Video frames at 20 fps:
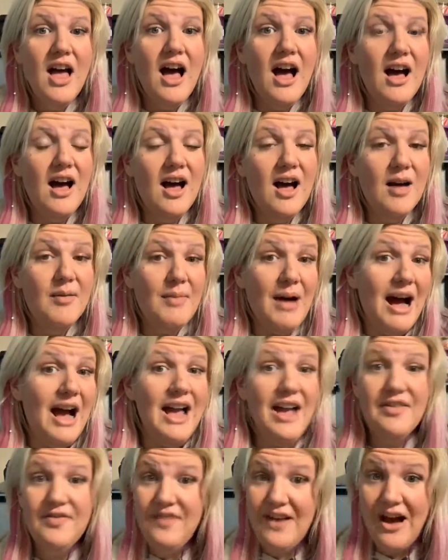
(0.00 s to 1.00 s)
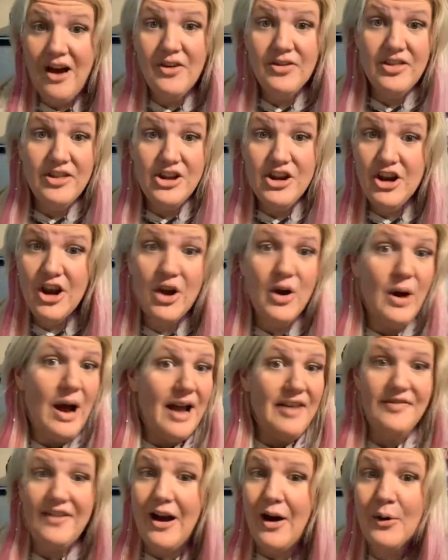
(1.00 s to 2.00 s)
I
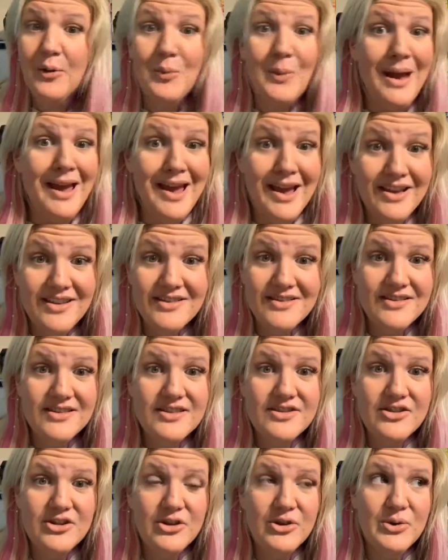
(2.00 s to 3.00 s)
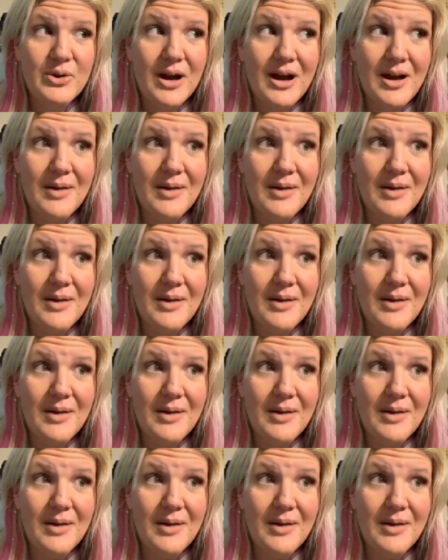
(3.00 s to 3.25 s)
found ways to